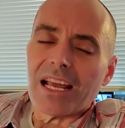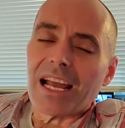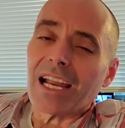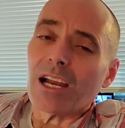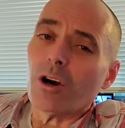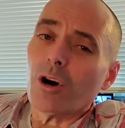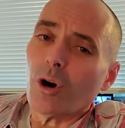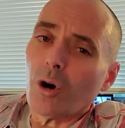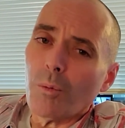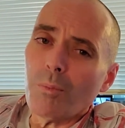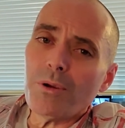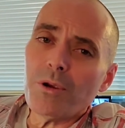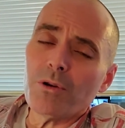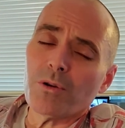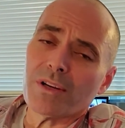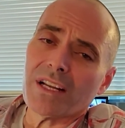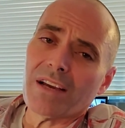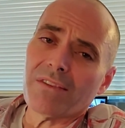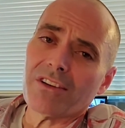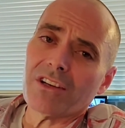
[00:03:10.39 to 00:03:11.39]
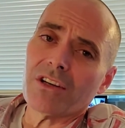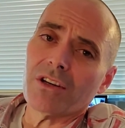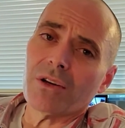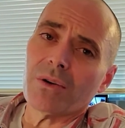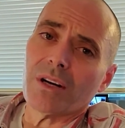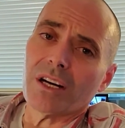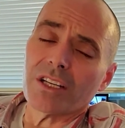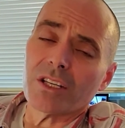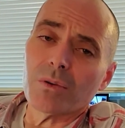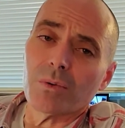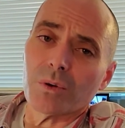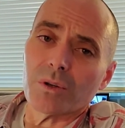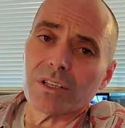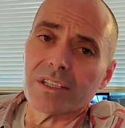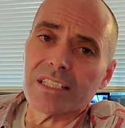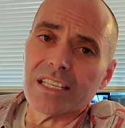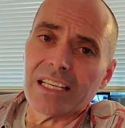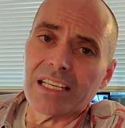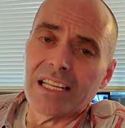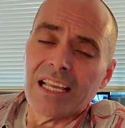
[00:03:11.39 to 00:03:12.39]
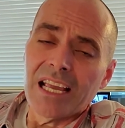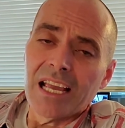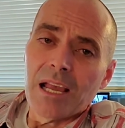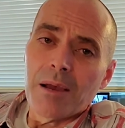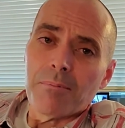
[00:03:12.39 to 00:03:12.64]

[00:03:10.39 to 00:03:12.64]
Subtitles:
I hope you don't have to go on quarantine,